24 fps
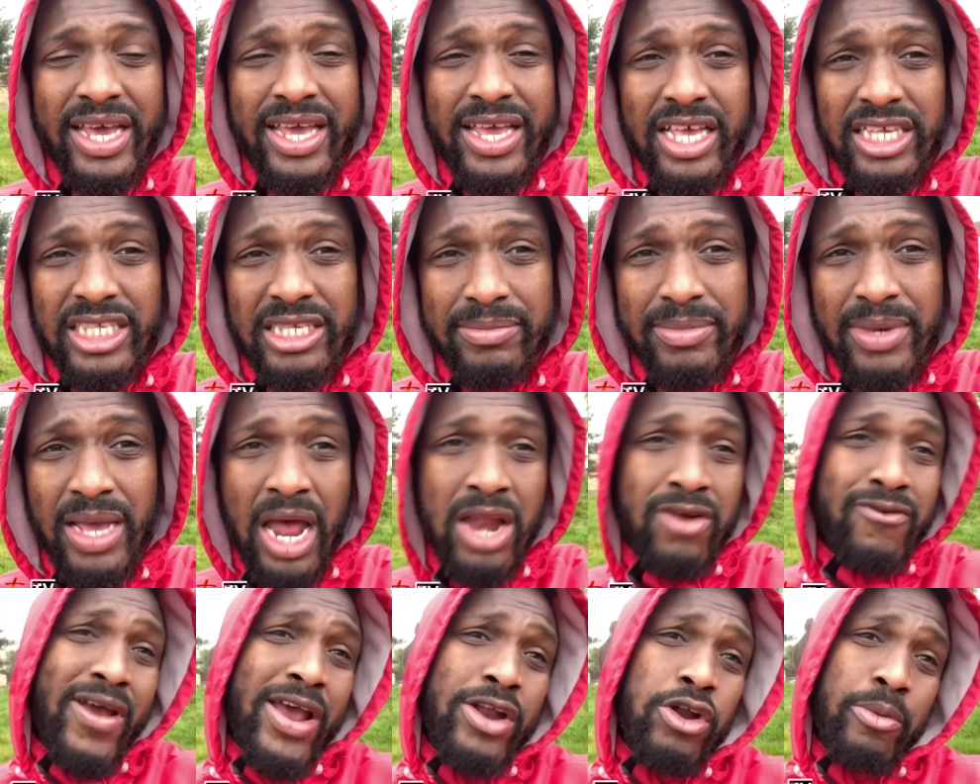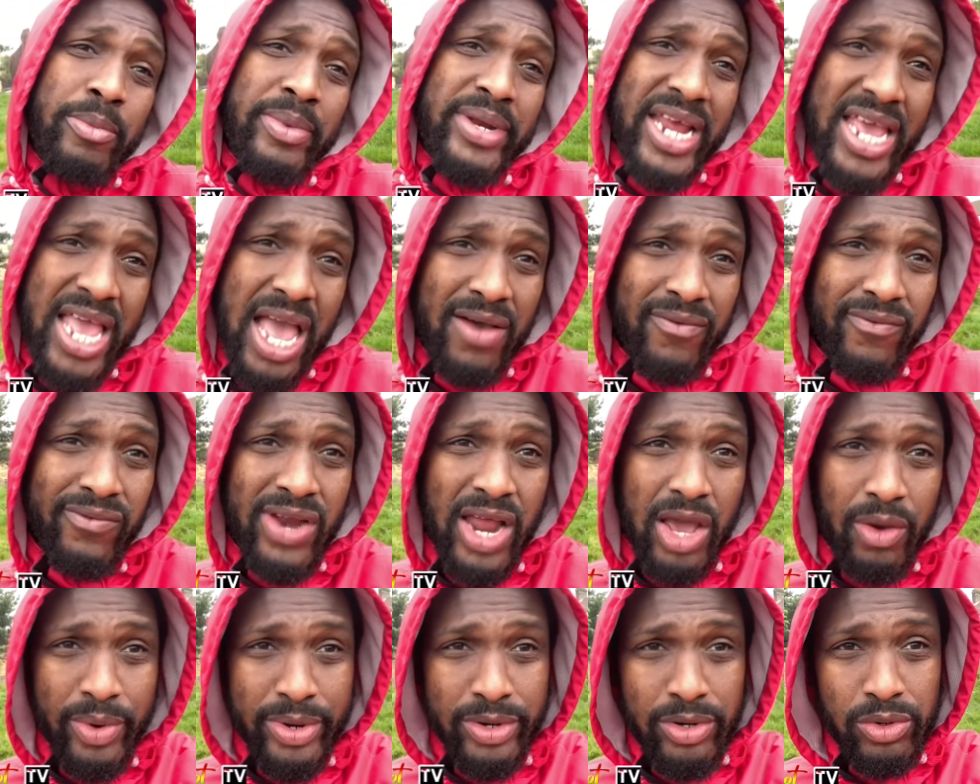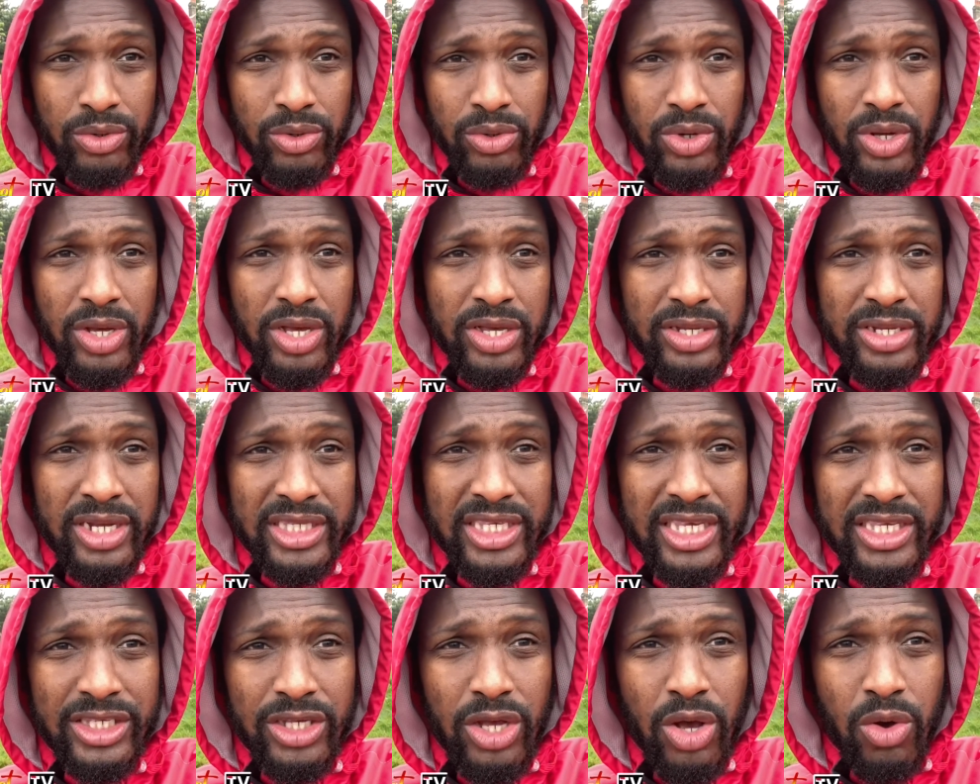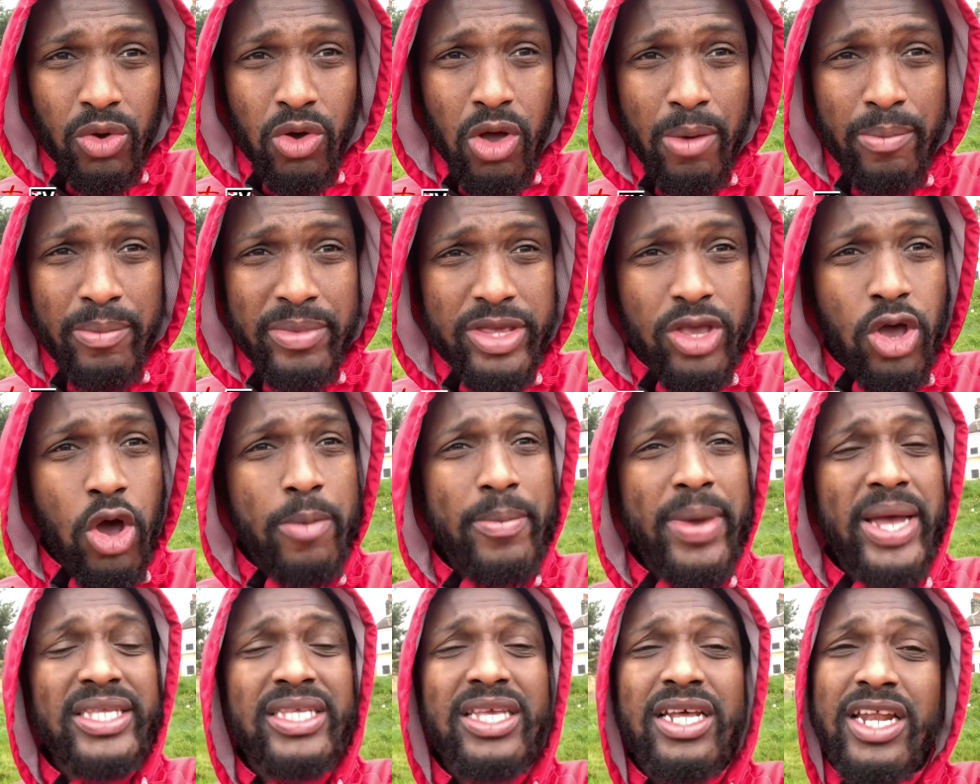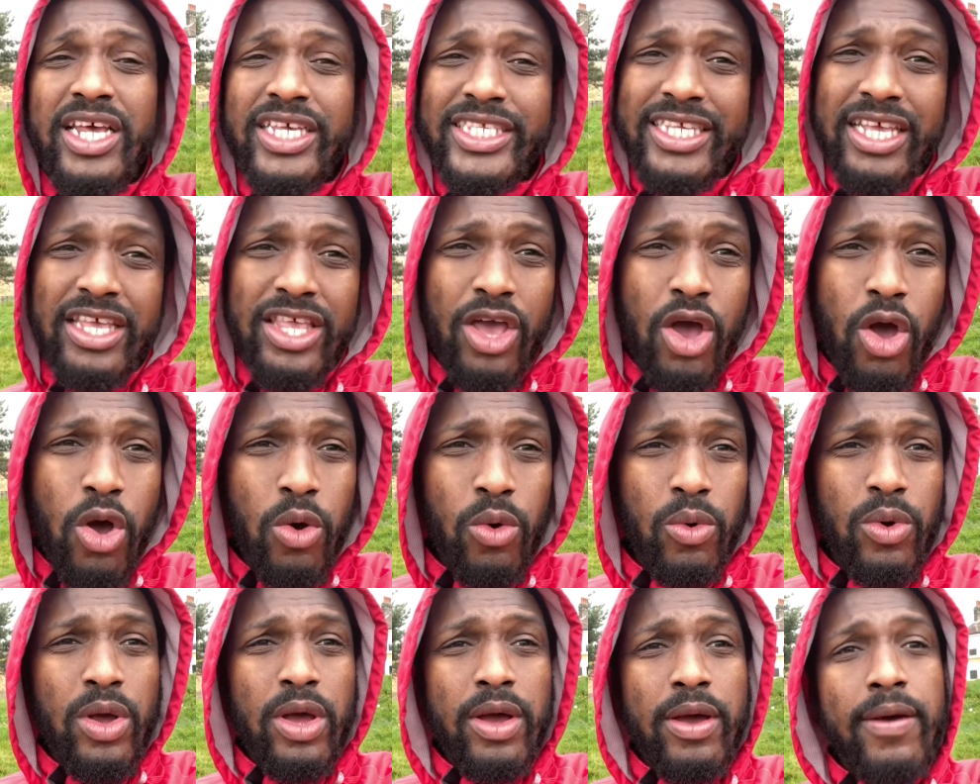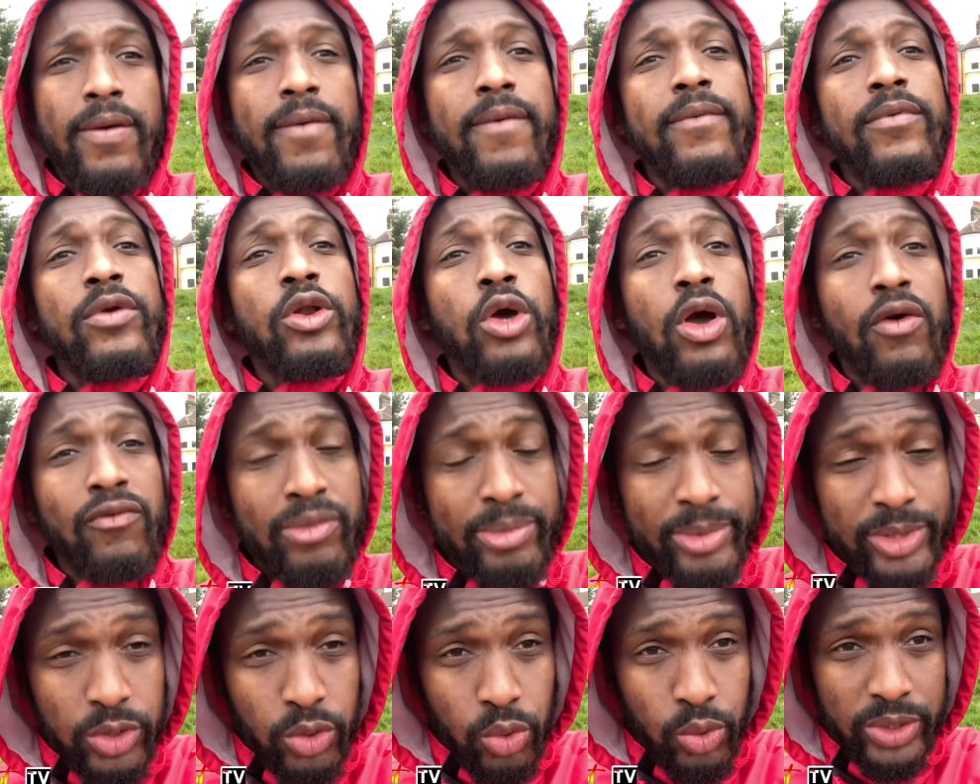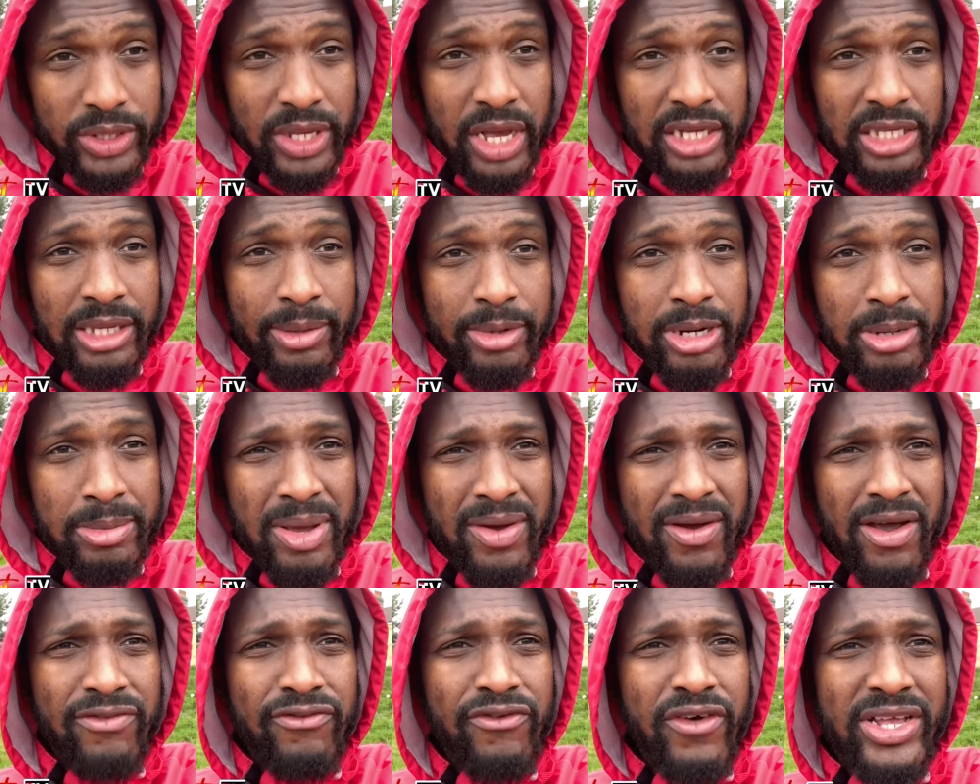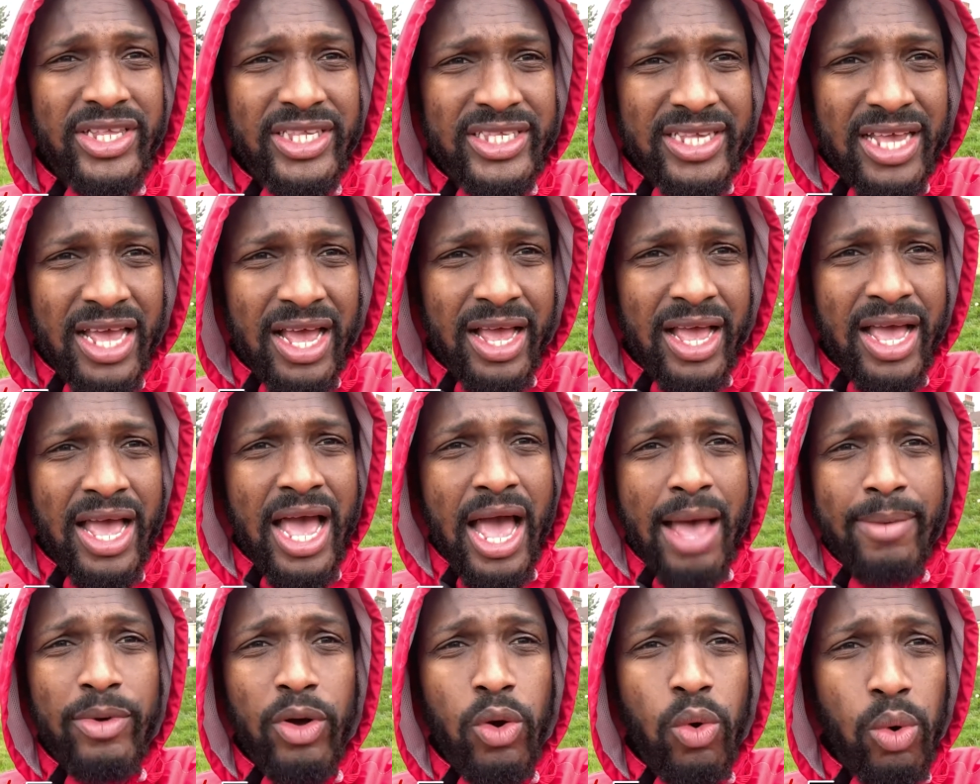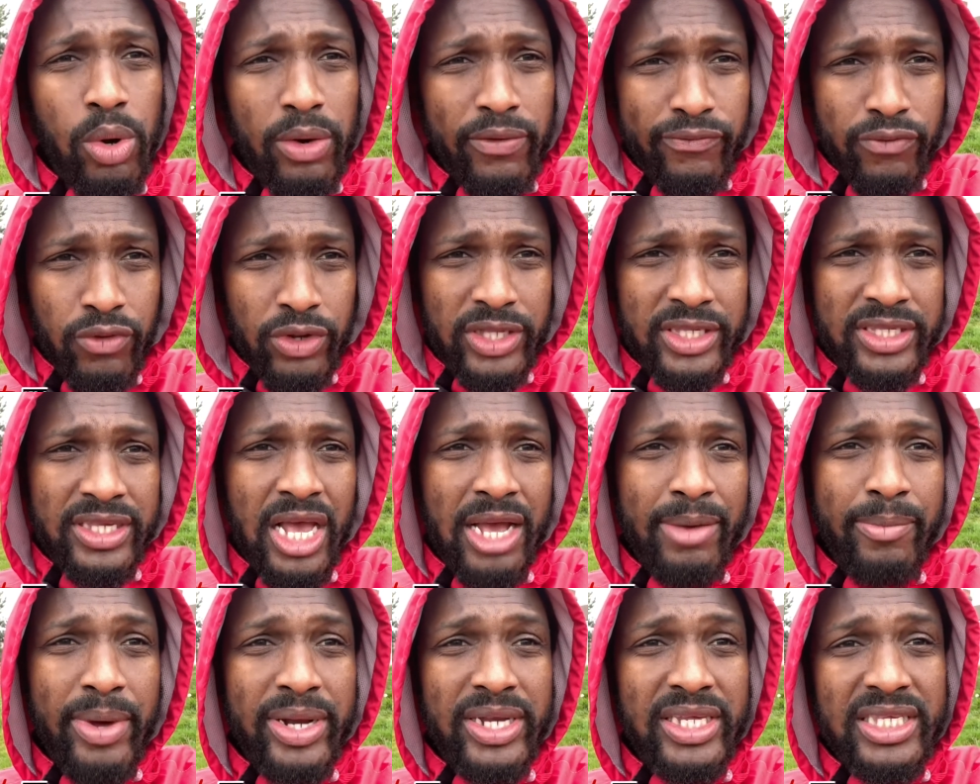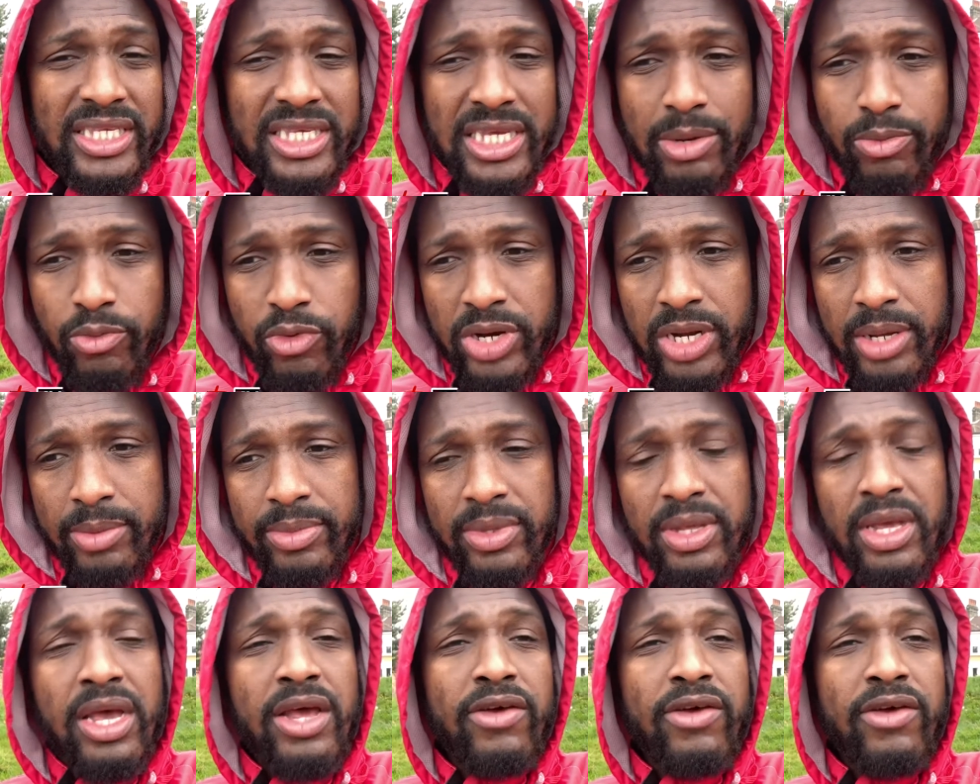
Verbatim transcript: You see me? And right now i have there vlog we don't know this is how come yo I tell you say yo look up for my two songs, I'm a friend song, I'm a cool friend song, see the same rhythm,